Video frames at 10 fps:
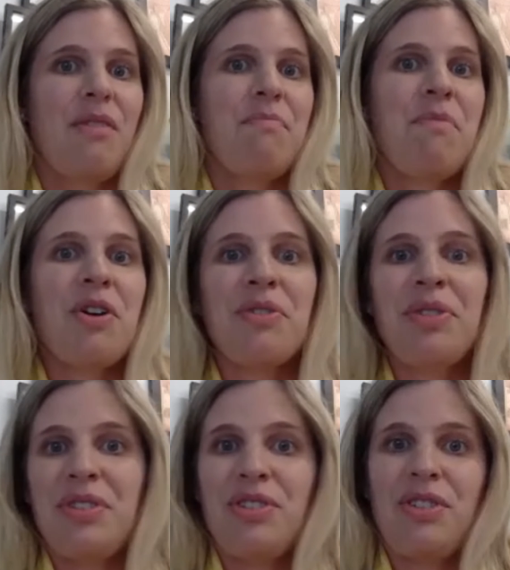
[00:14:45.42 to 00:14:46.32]

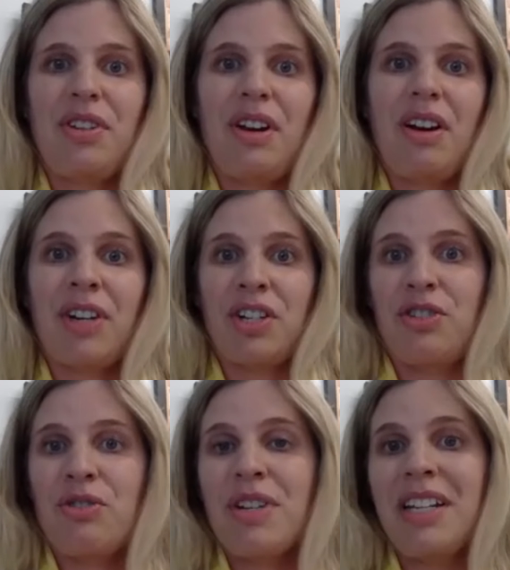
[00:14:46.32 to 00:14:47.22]
Most of our
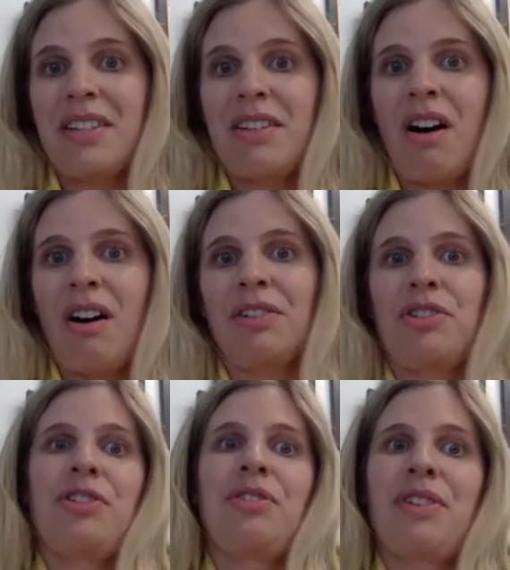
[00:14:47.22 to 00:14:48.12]
students and all
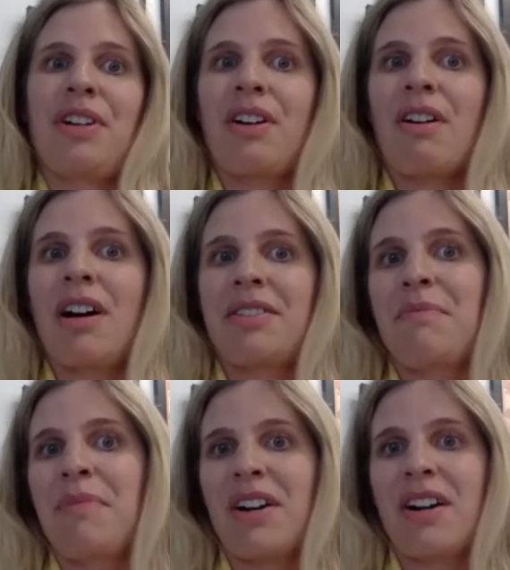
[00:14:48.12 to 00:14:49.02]
children across
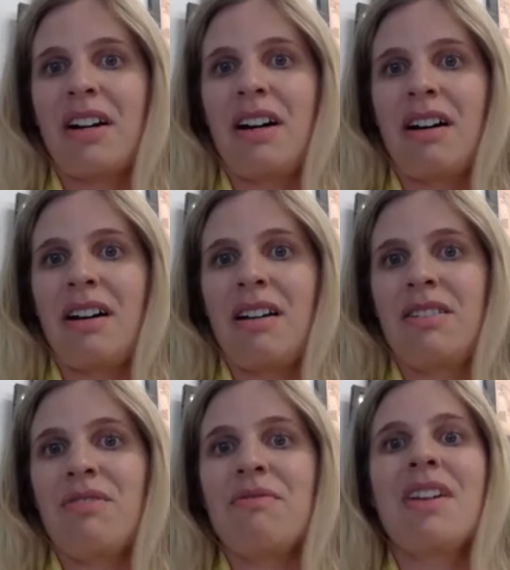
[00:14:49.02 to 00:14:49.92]
America
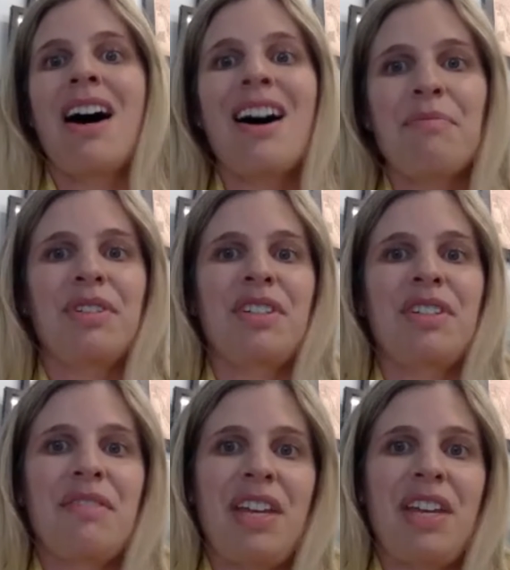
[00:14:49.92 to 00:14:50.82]
do not
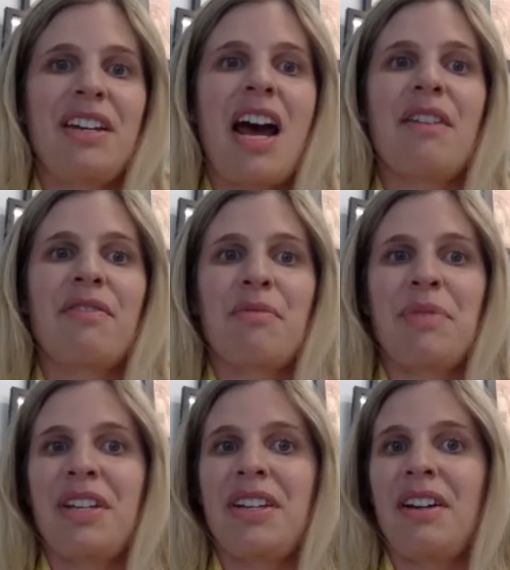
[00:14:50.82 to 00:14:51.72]
believe they could ever
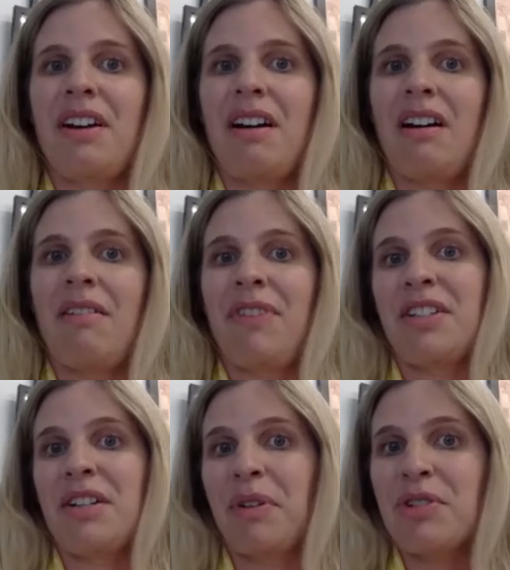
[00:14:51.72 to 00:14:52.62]
be a
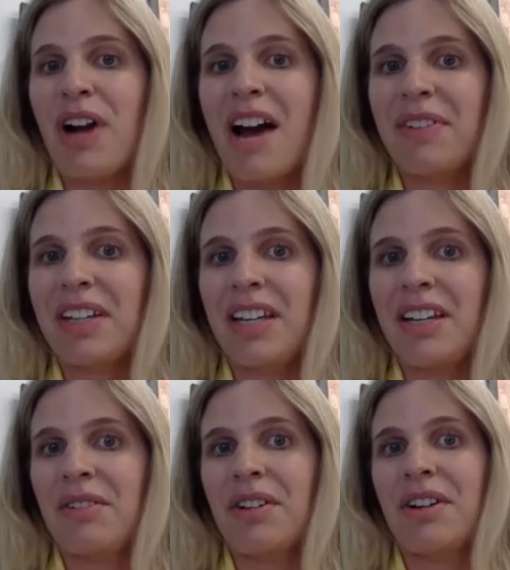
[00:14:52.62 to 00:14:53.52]
victim of
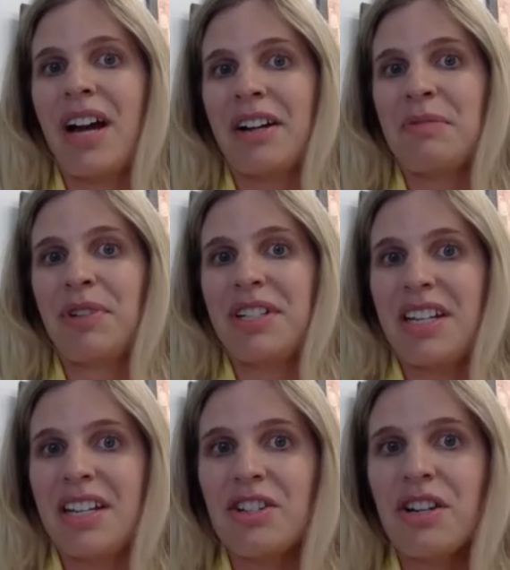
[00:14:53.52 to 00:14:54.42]
trafficking or
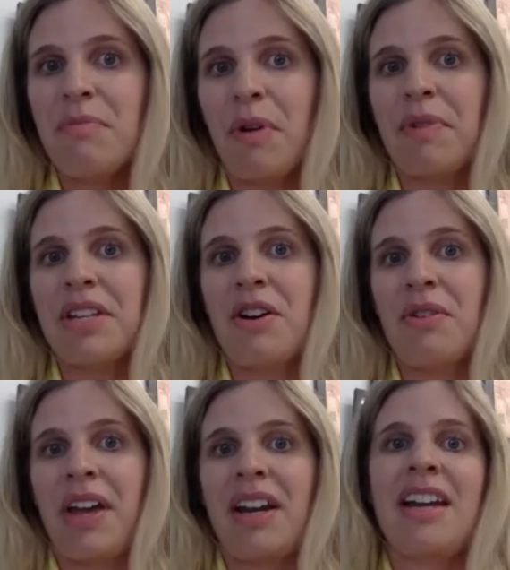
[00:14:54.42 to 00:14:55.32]
exploitation, but we know
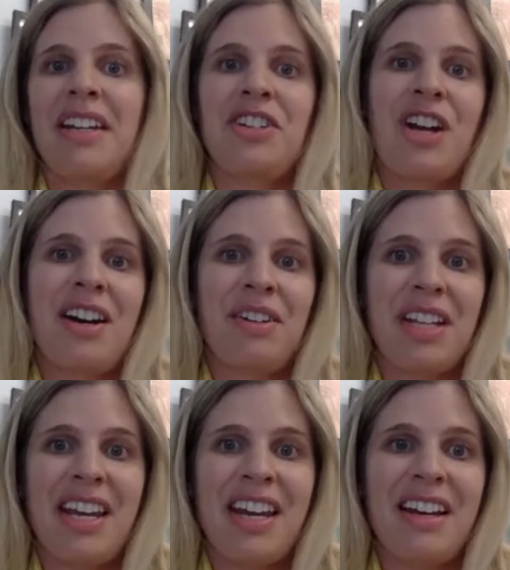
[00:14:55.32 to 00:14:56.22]
that any child
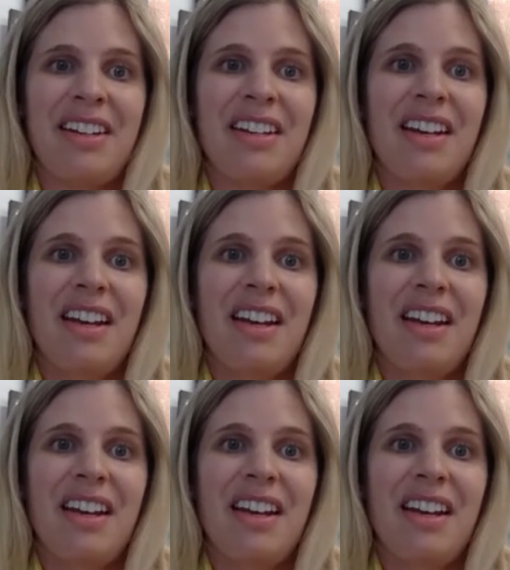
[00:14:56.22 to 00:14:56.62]
can.